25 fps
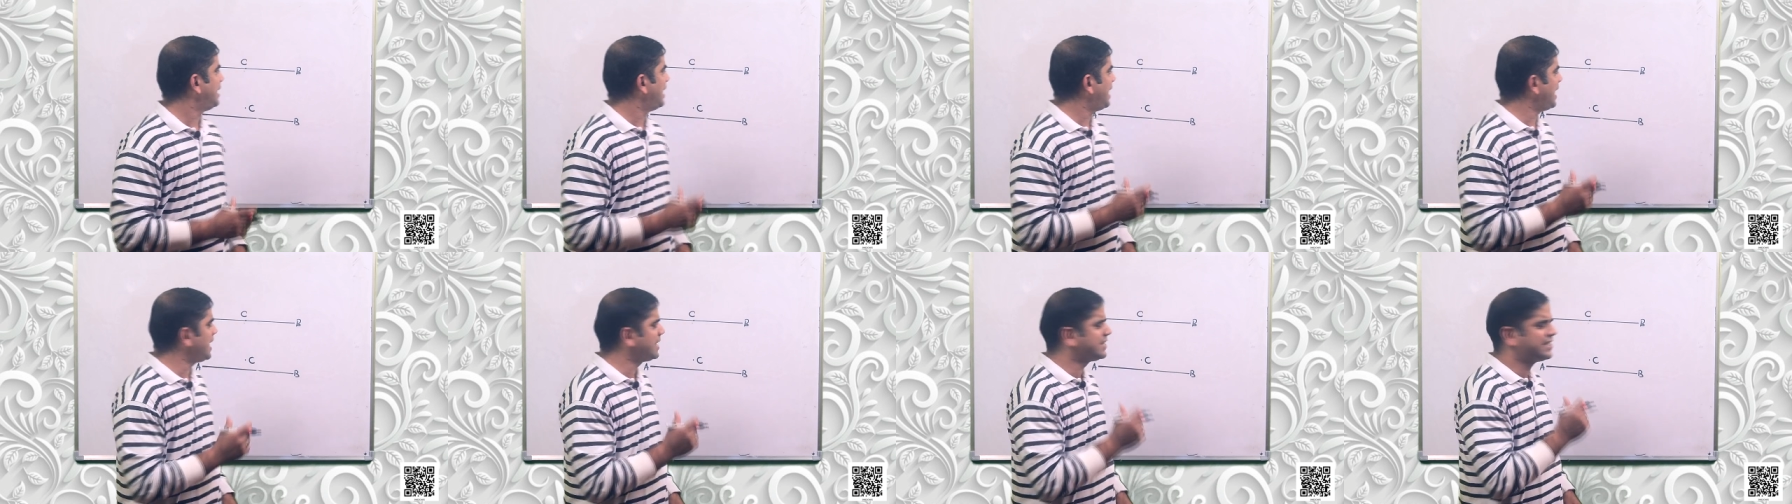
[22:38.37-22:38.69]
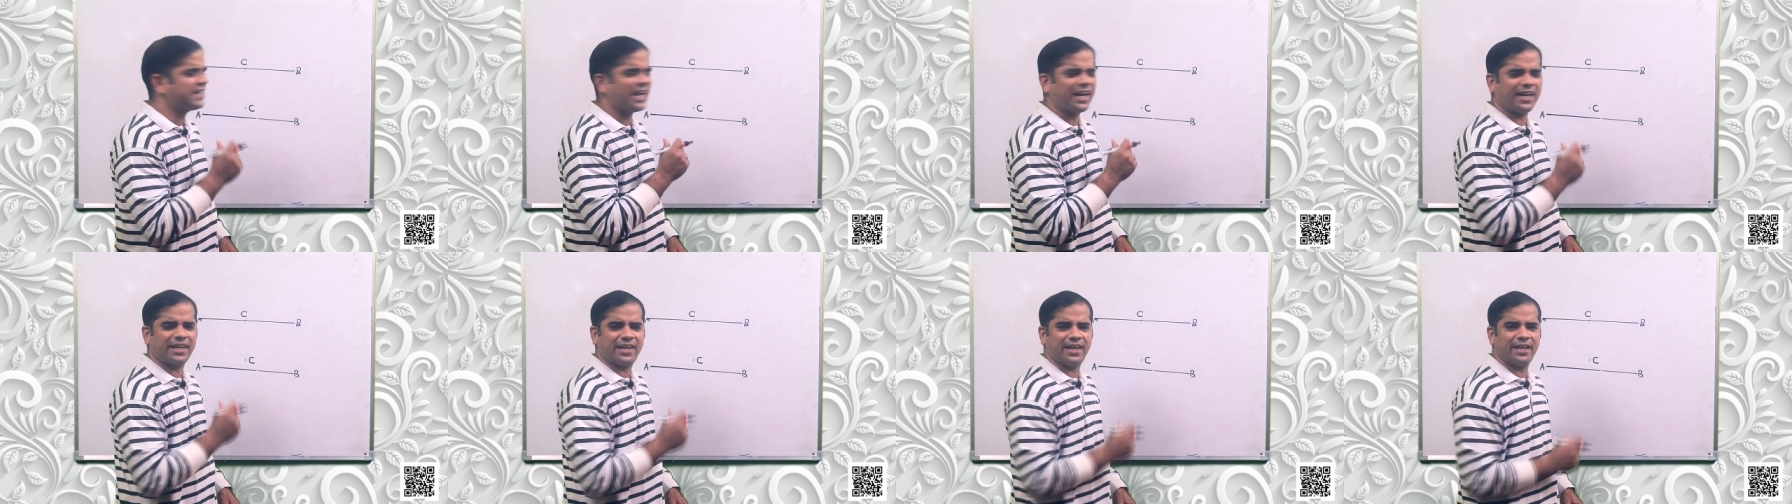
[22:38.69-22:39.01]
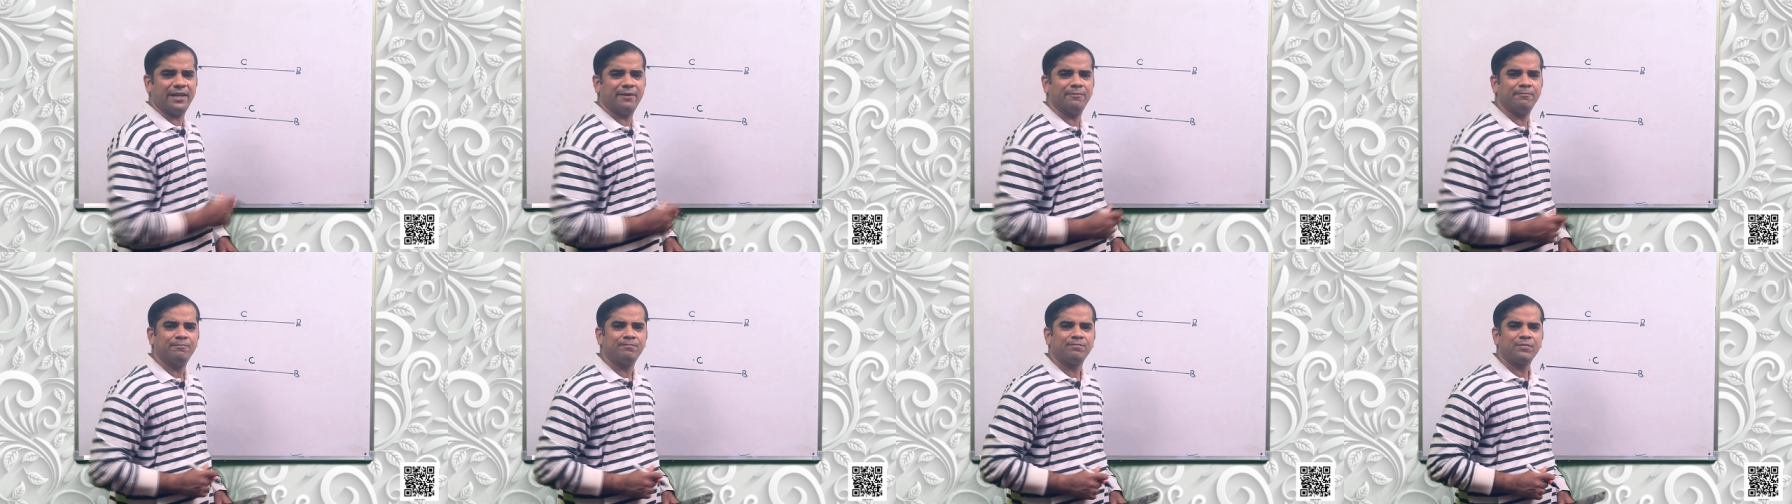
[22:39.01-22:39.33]

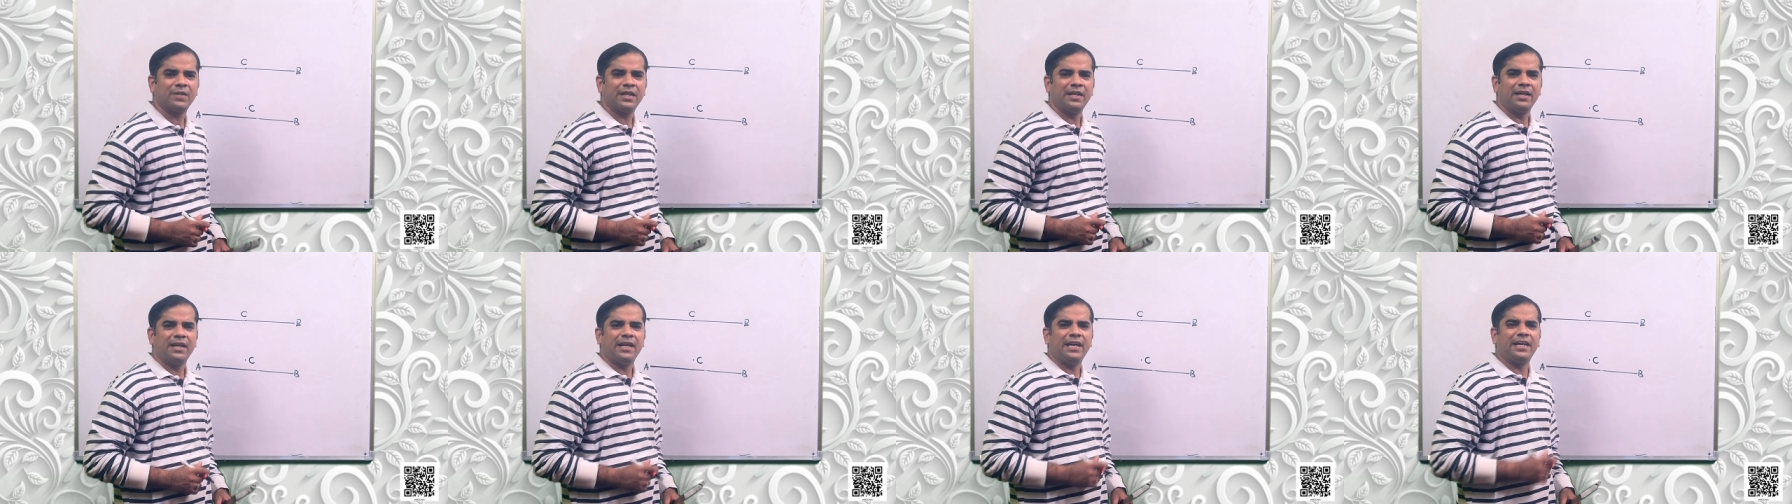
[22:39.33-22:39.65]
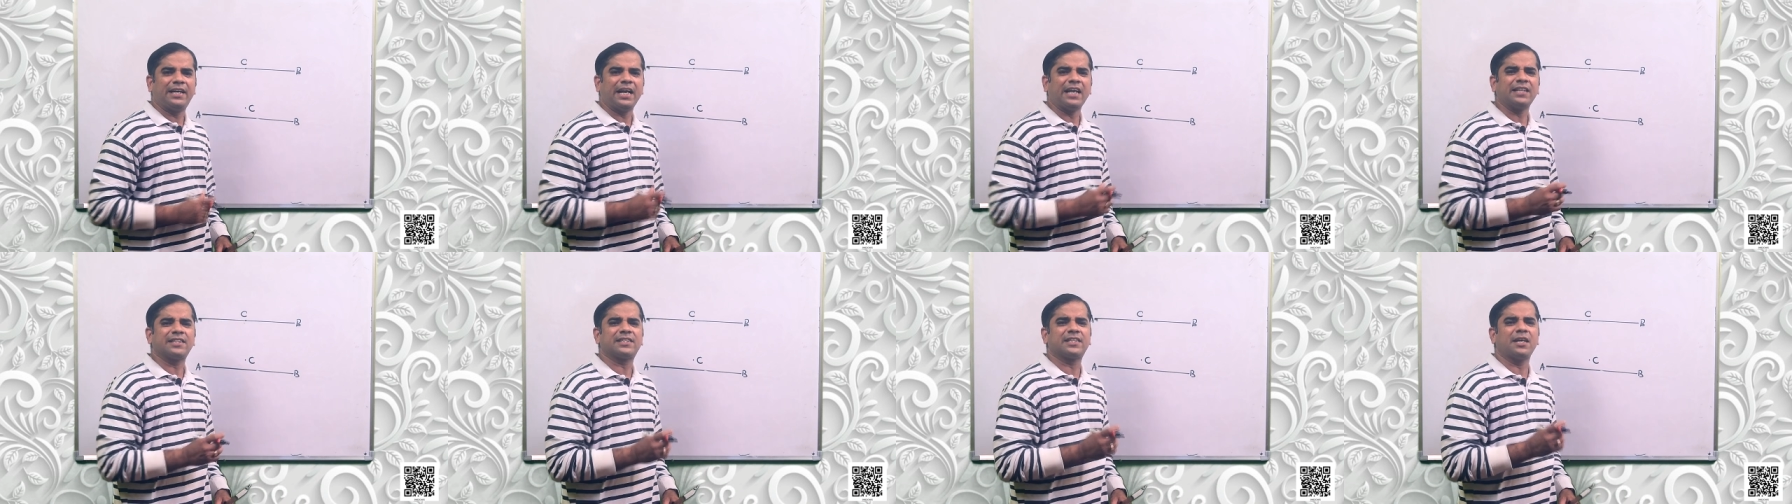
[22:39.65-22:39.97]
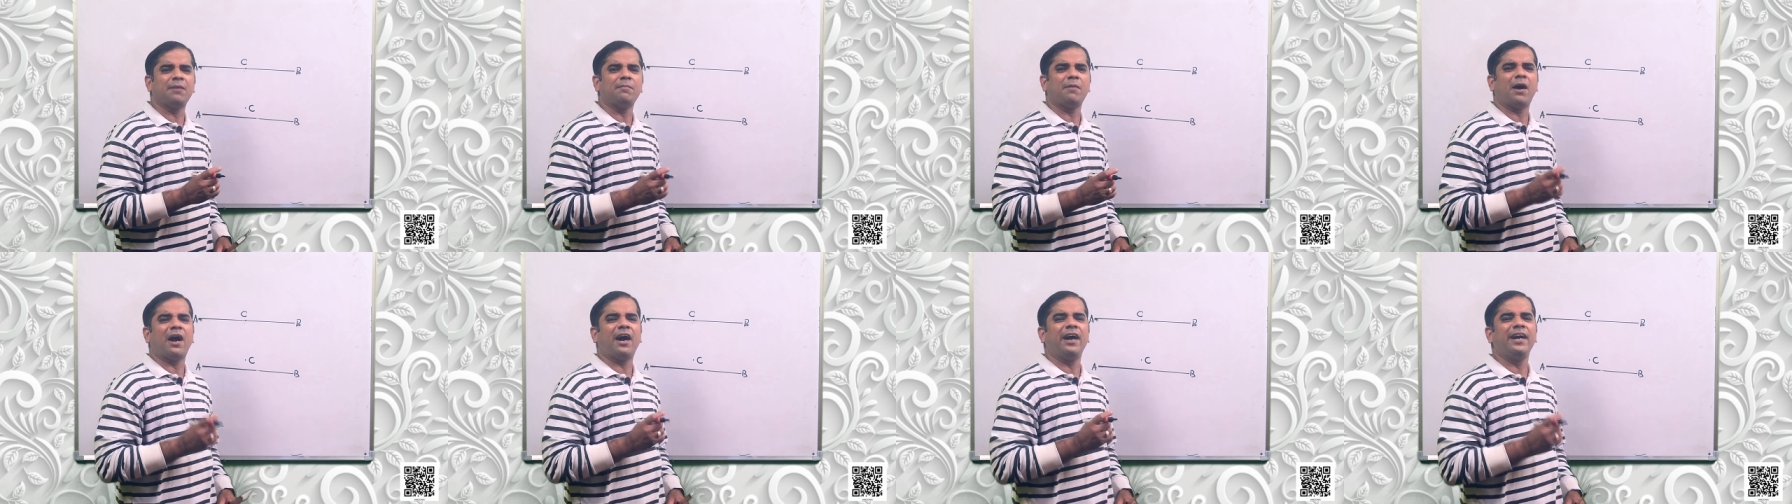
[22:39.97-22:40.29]
Exactly. It has
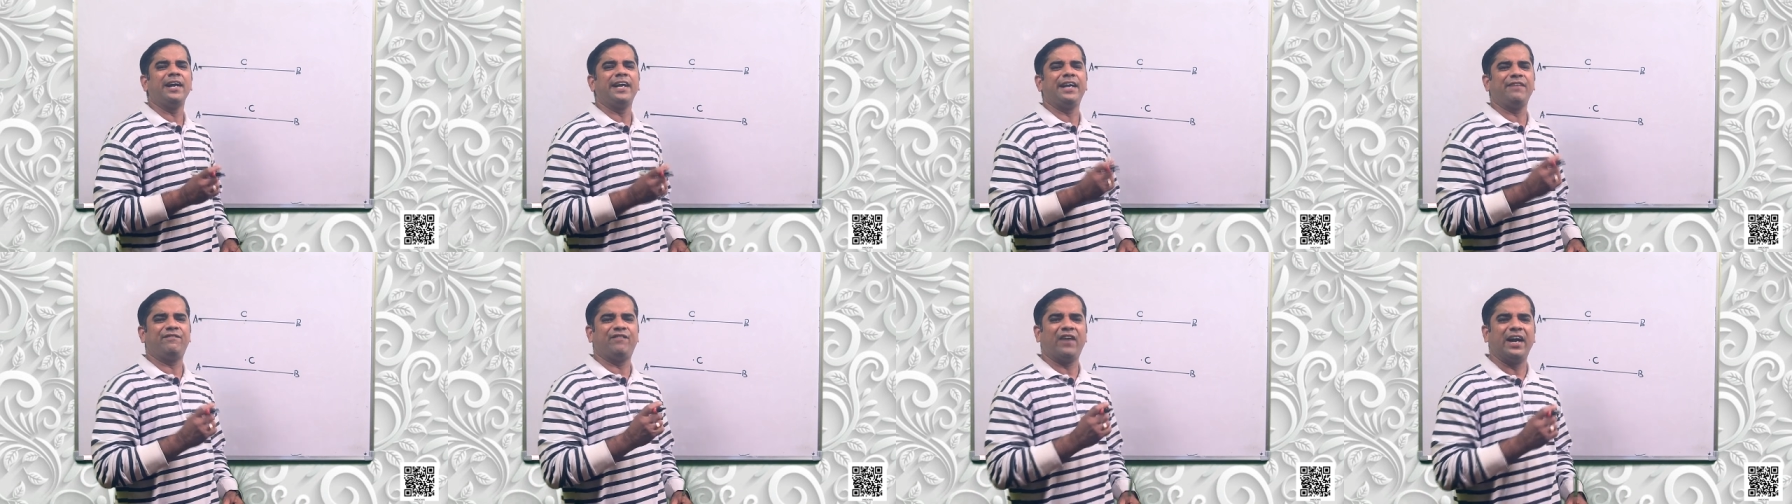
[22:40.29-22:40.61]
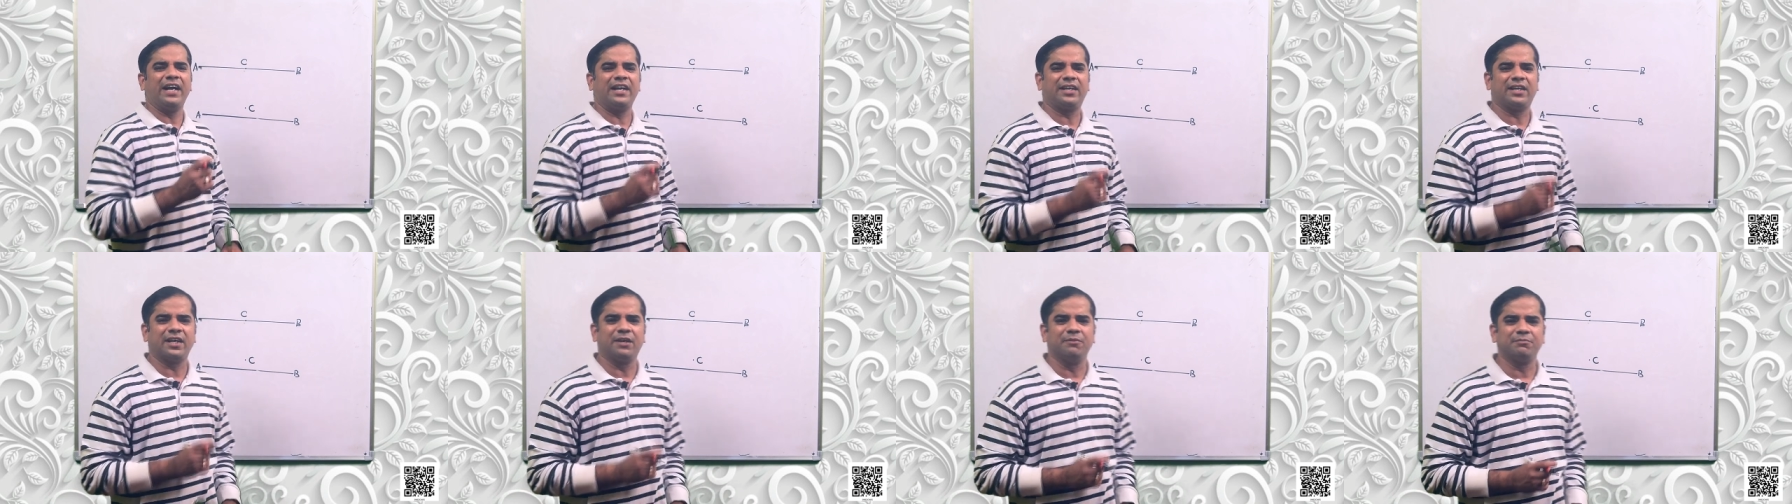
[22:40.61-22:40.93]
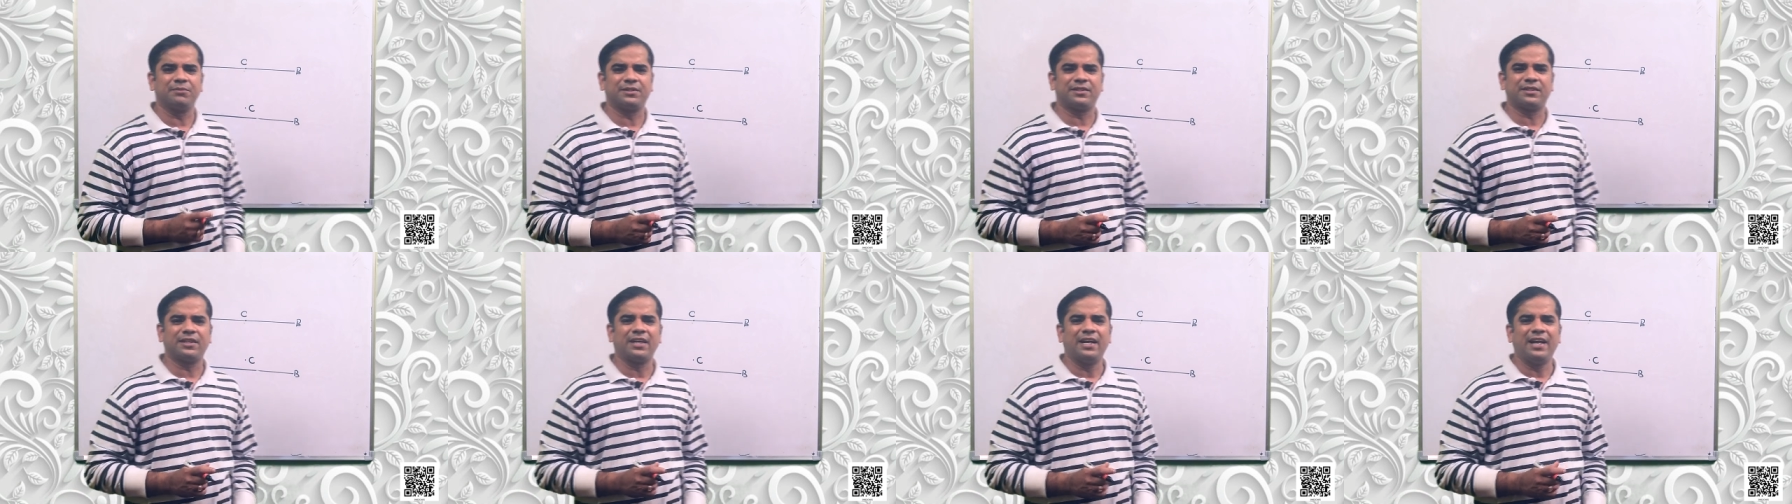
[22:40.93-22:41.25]
some undefined
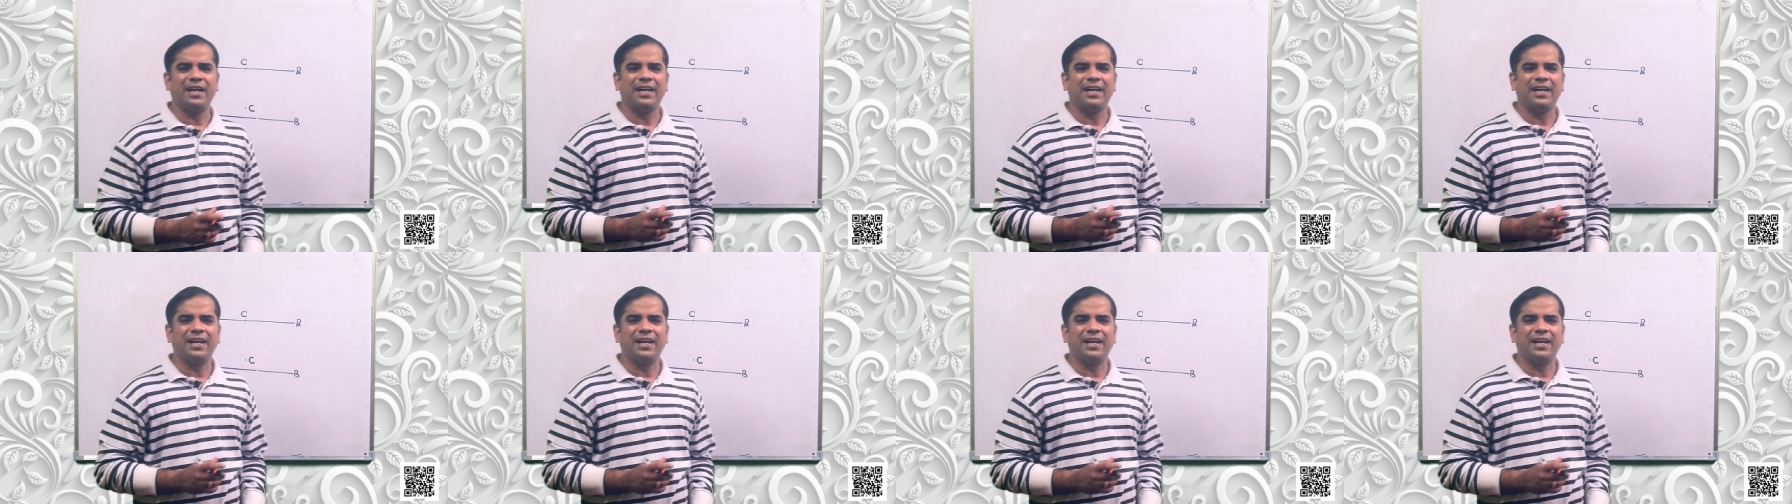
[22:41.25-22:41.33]
terms